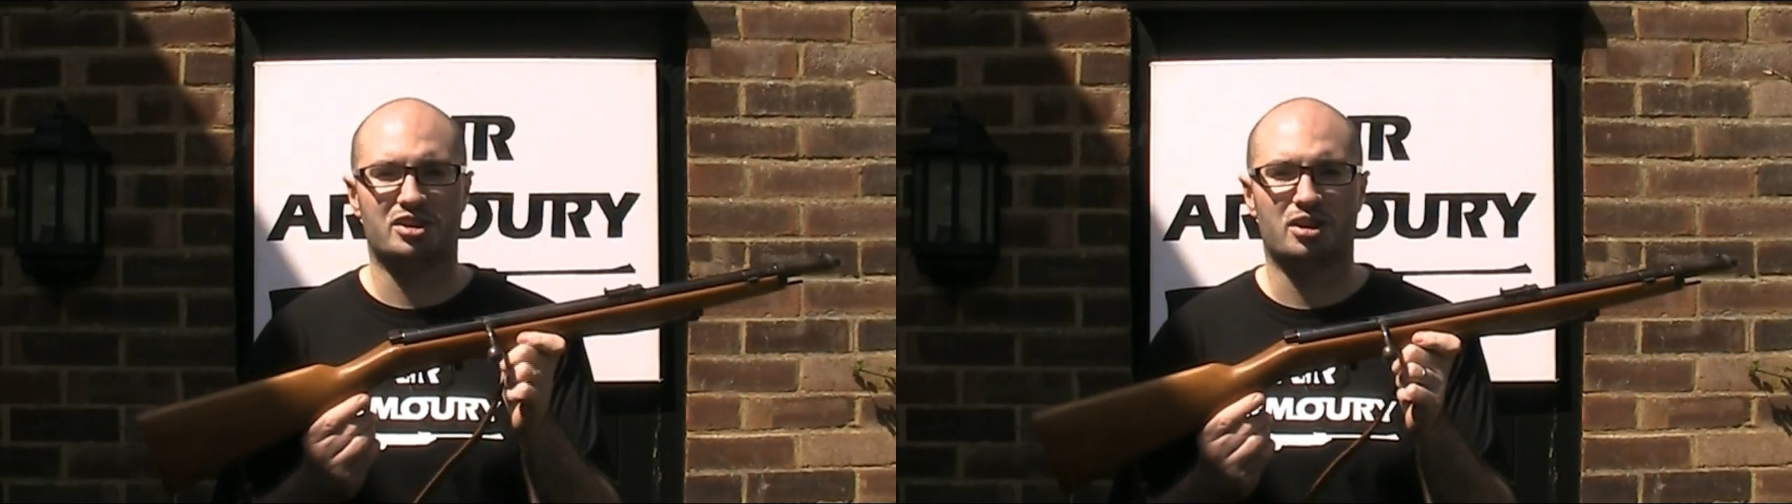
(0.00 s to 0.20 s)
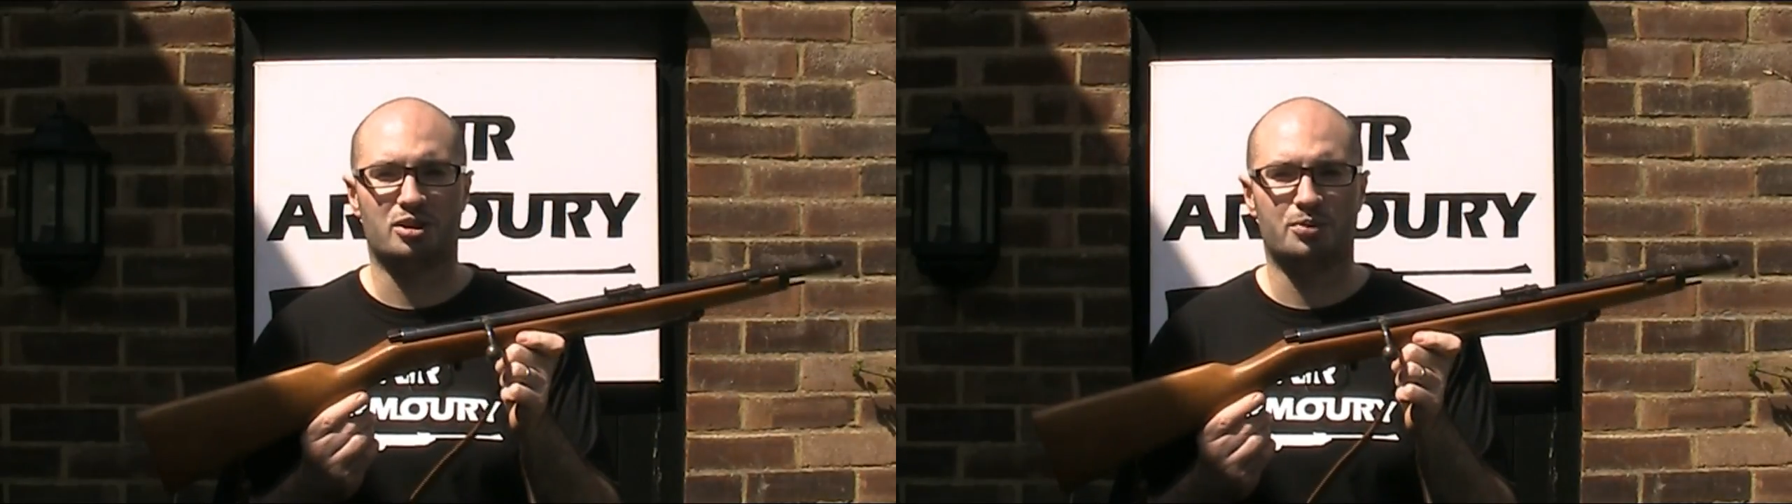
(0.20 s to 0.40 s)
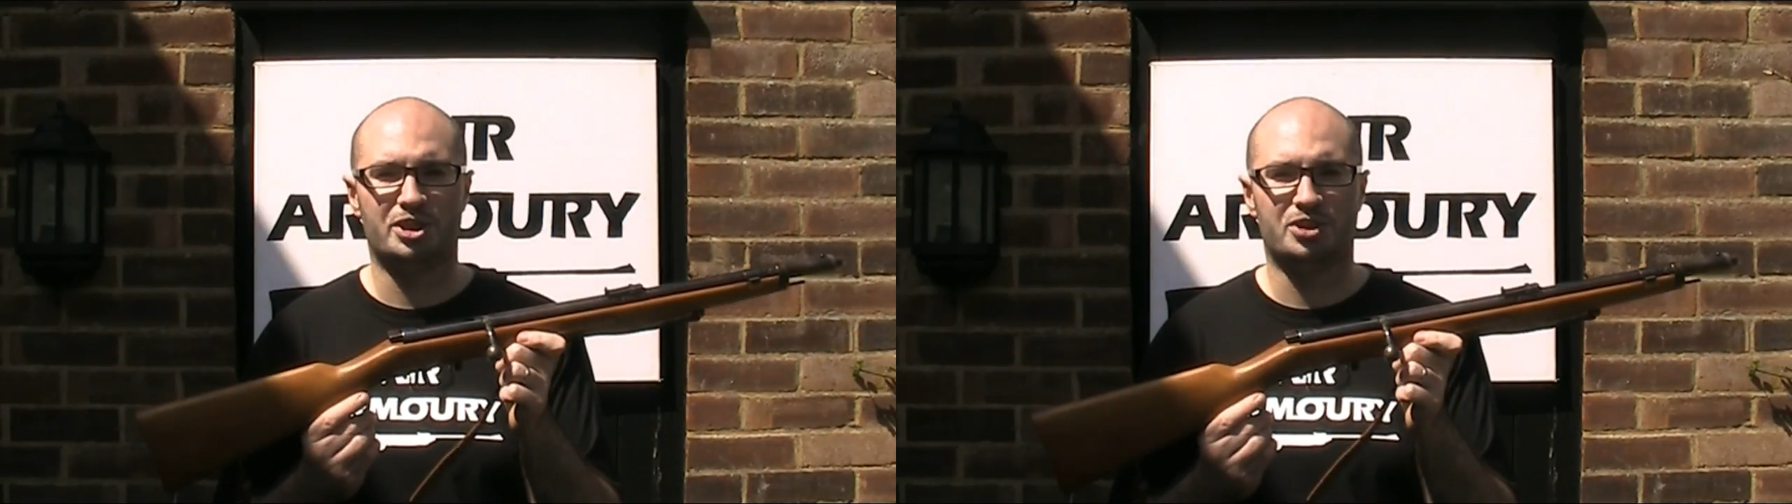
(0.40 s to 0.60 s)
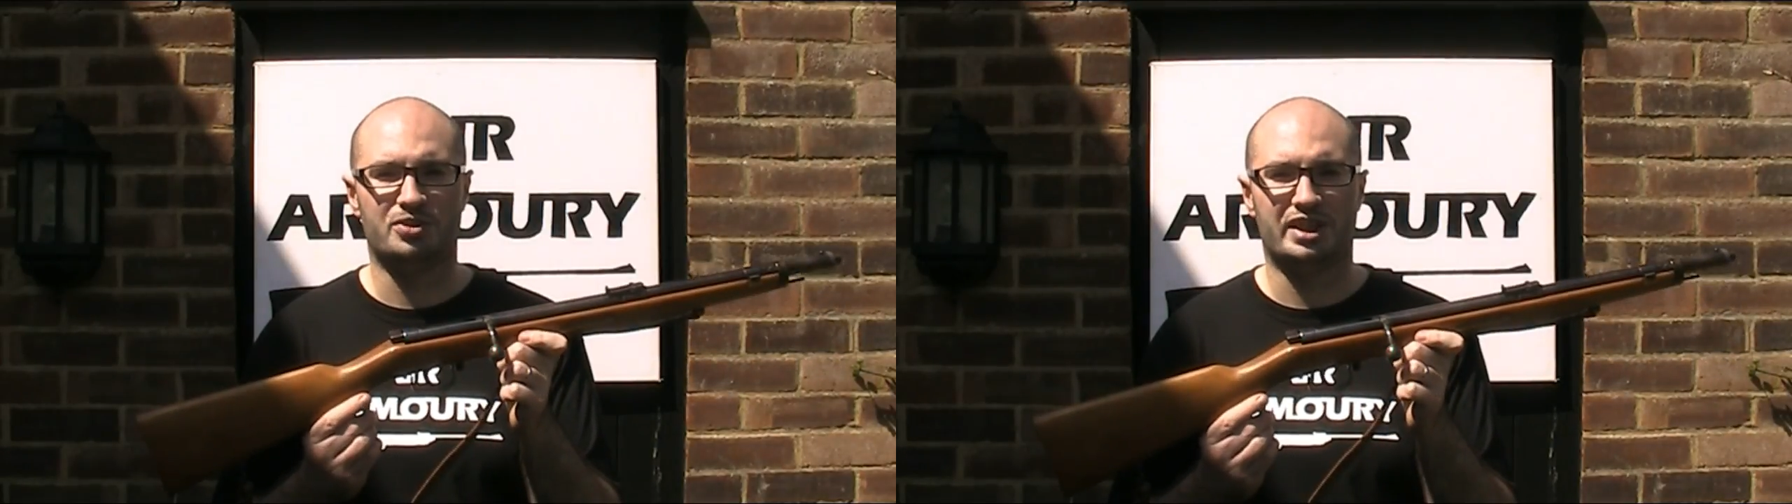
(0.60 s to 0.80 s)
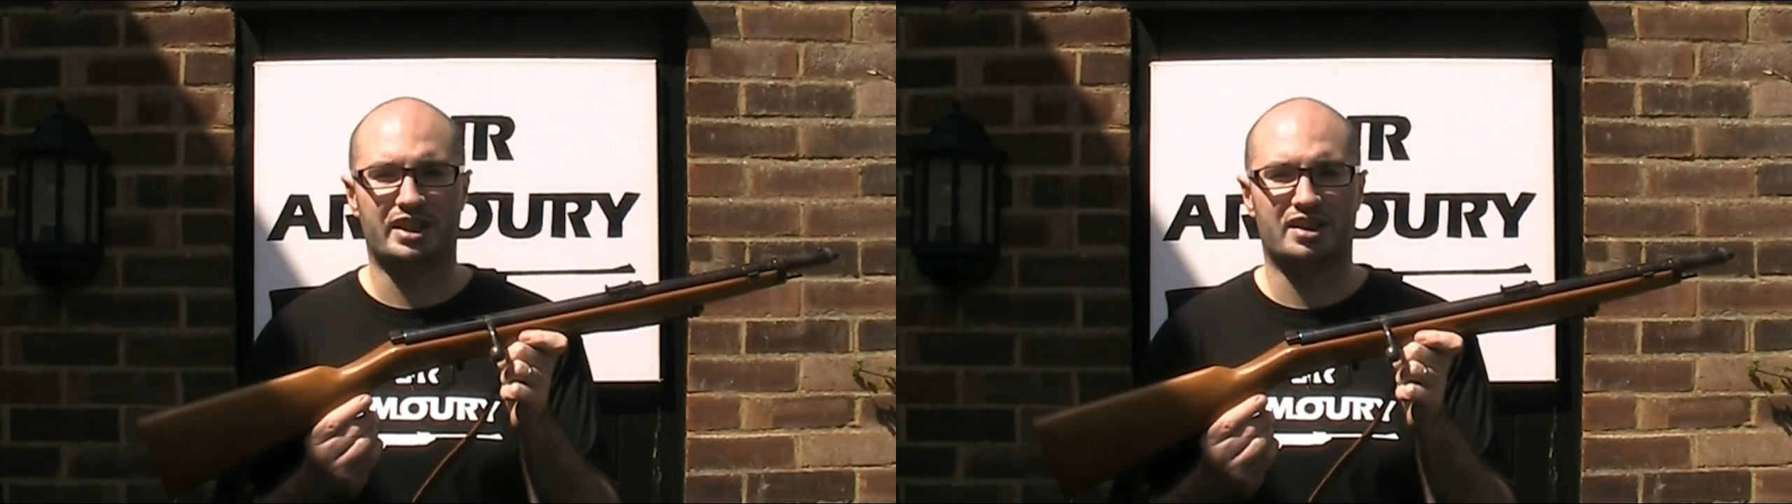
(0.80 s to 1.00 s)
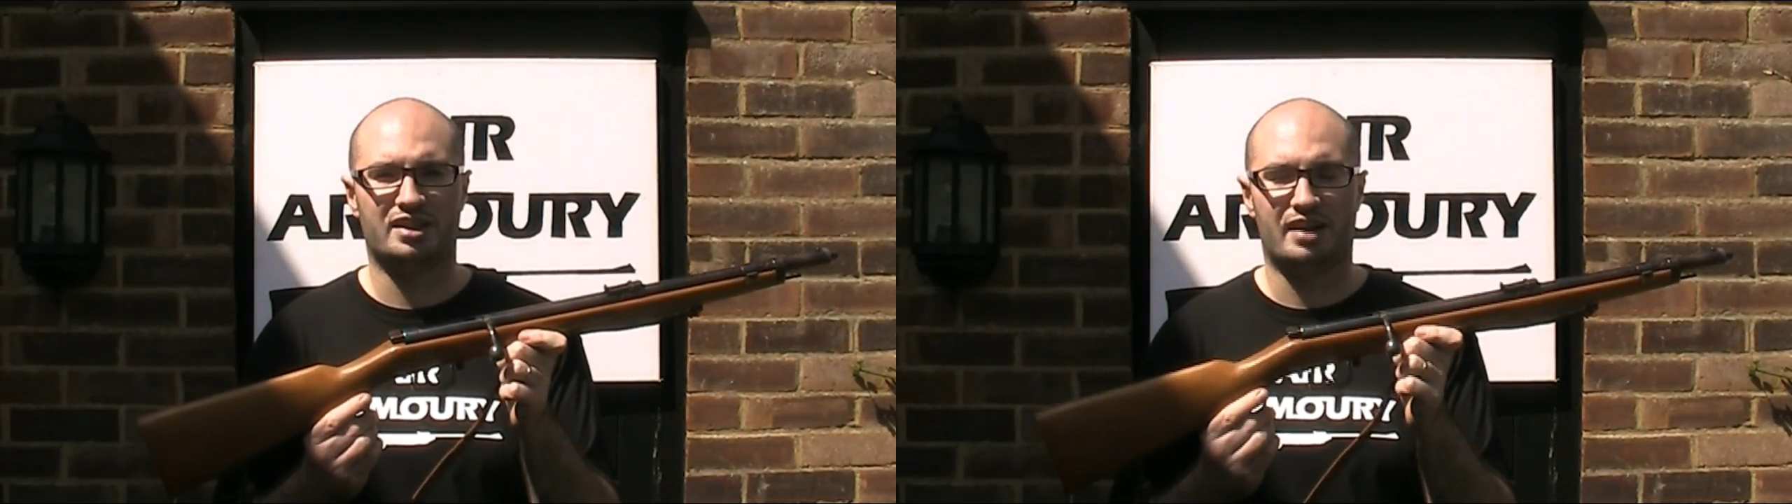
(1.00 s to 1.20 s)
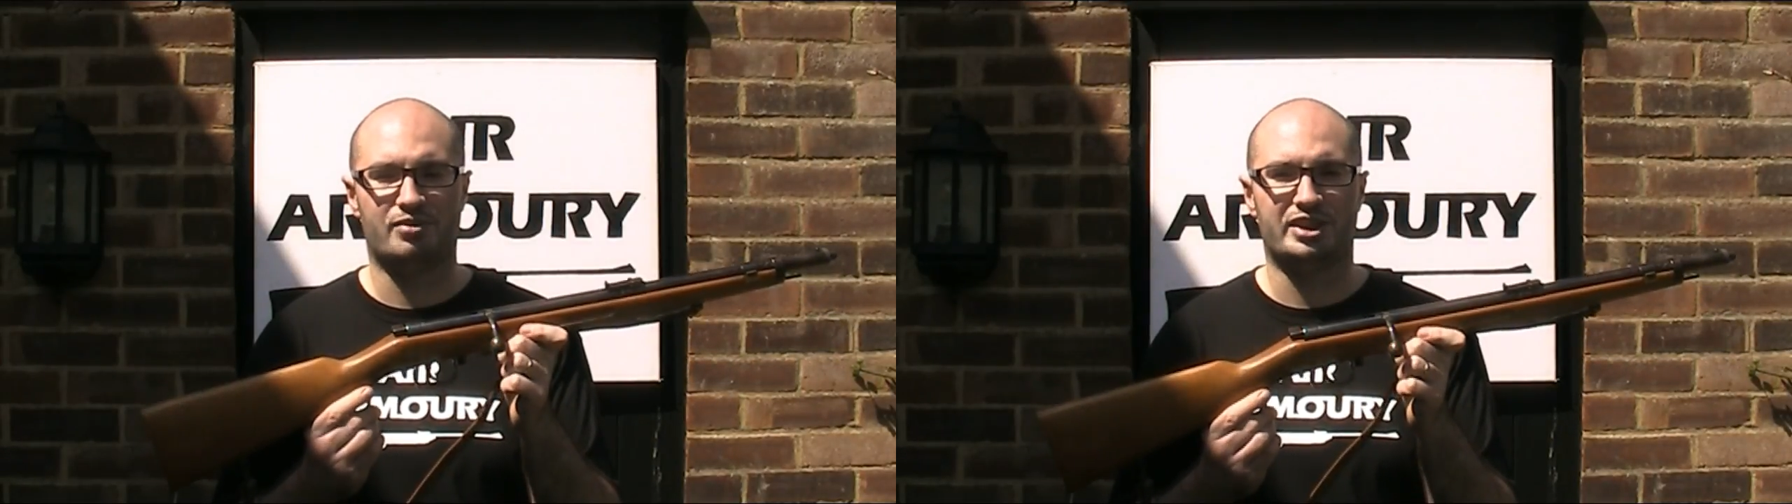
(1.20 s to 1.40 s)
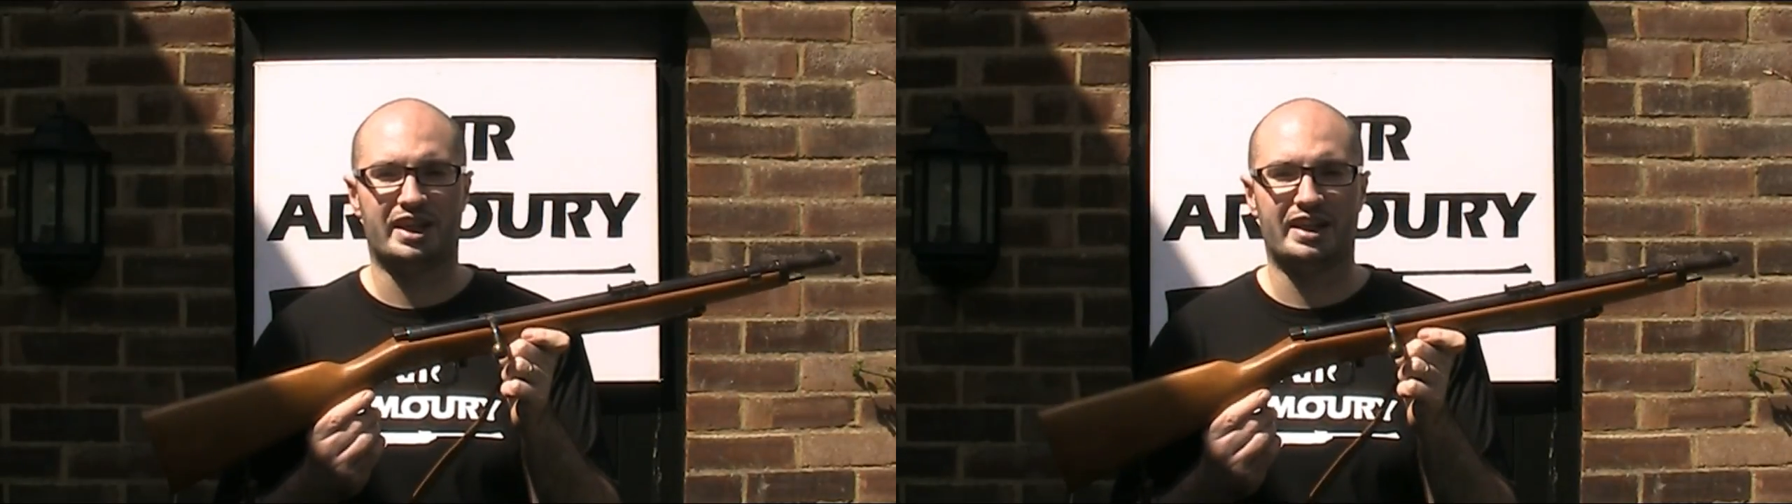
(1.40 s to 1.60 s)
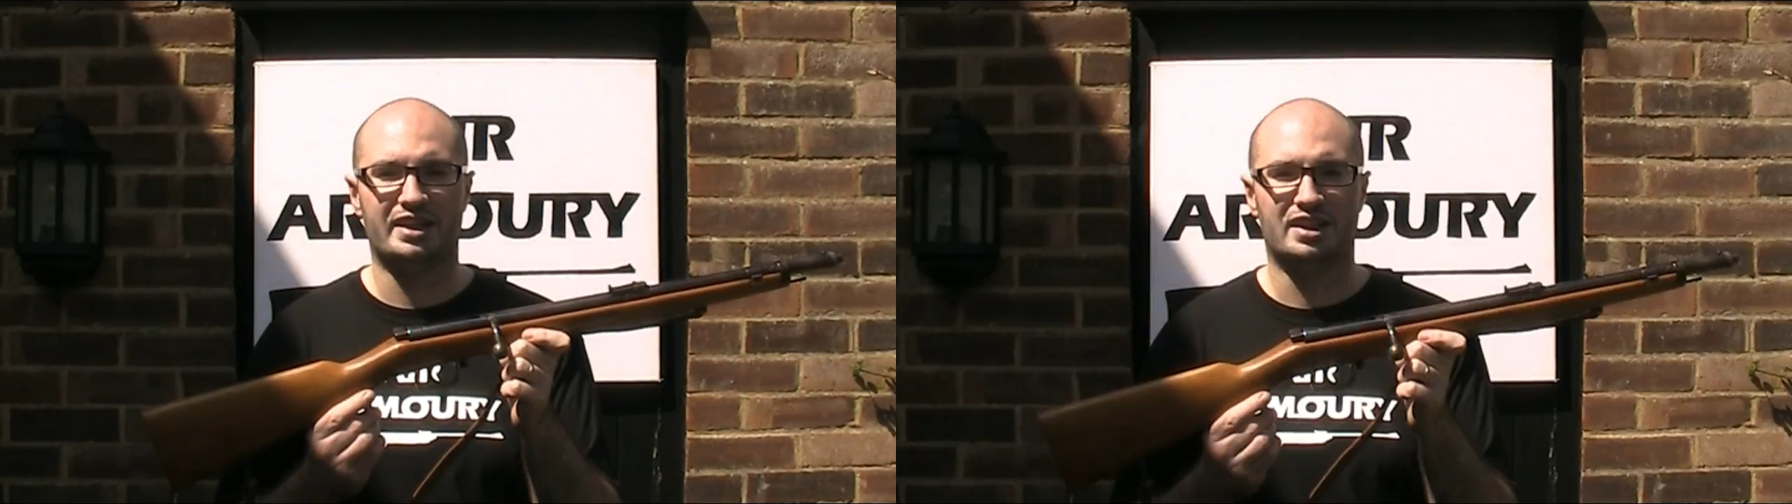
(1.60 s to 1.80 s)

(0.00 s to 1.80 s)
I'm going to be shooting every day.